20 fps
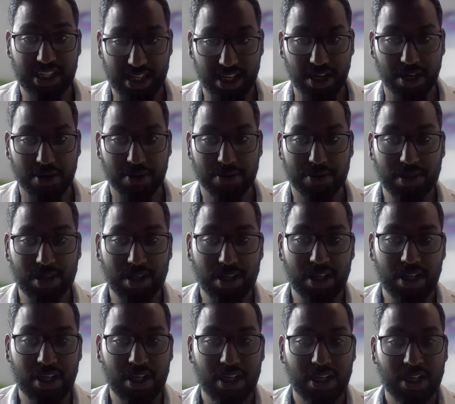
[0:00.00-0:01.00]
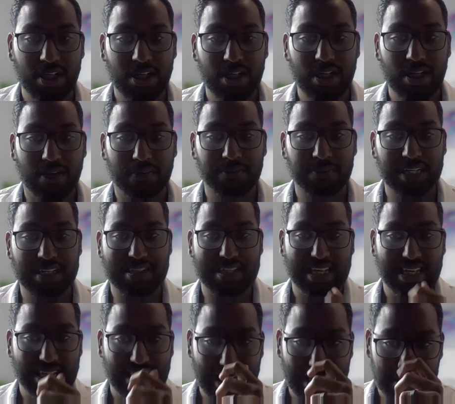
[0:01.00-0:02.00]
now, it's
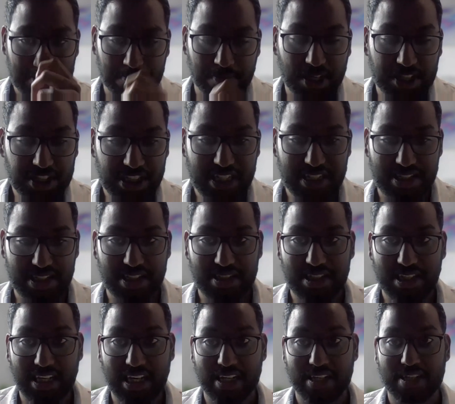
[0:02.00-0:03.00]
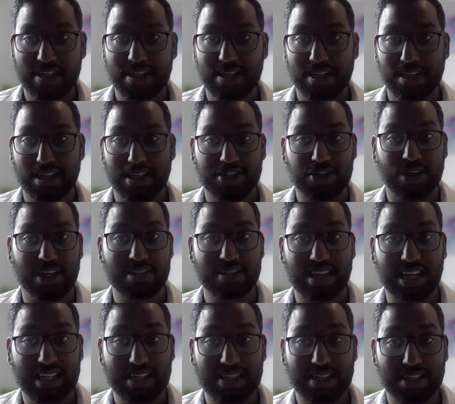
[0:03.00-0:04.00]
much easier to get a
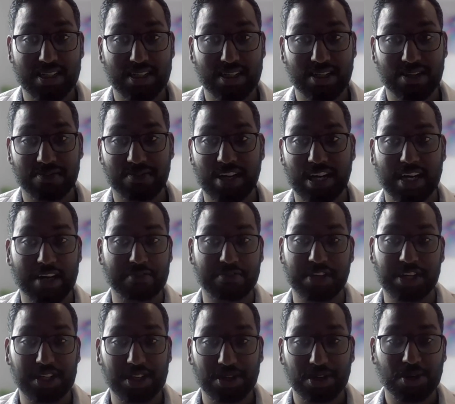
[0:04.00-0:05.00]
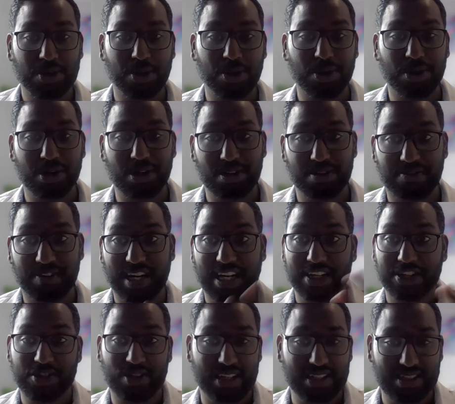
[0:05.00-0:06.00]
translator via video call,
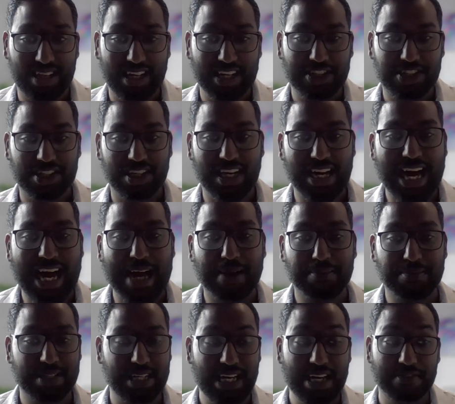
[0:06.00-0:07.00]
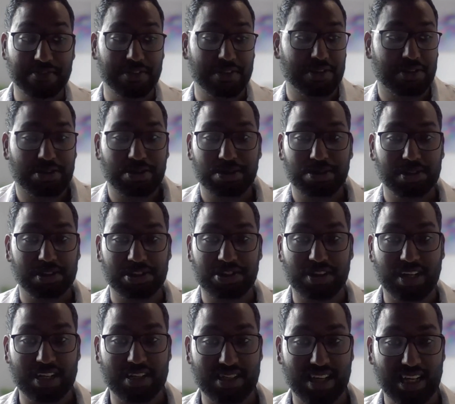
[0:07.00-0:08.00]
via translation apps, even Google
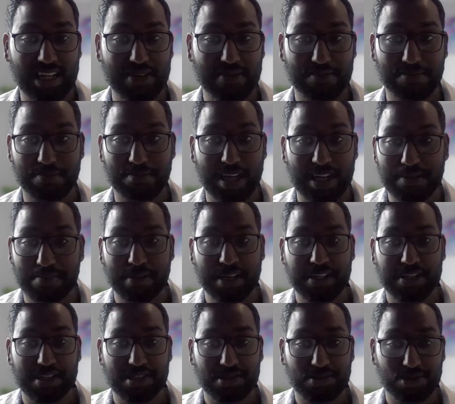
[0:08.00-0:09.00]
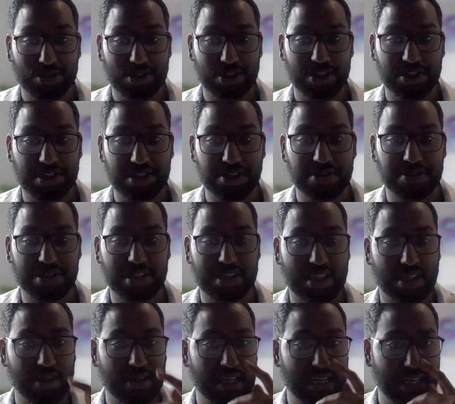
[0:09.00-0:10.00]
Translate. Many patients would just use it,
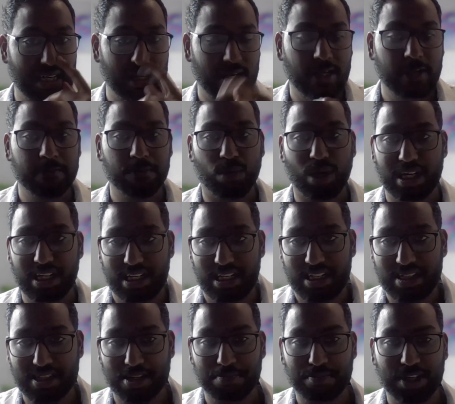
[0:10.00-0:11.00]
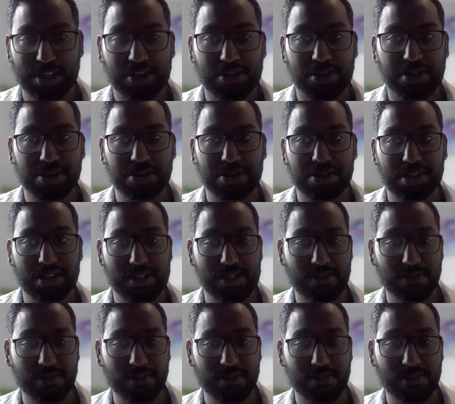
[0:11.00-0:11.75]
and while it is a bit crude,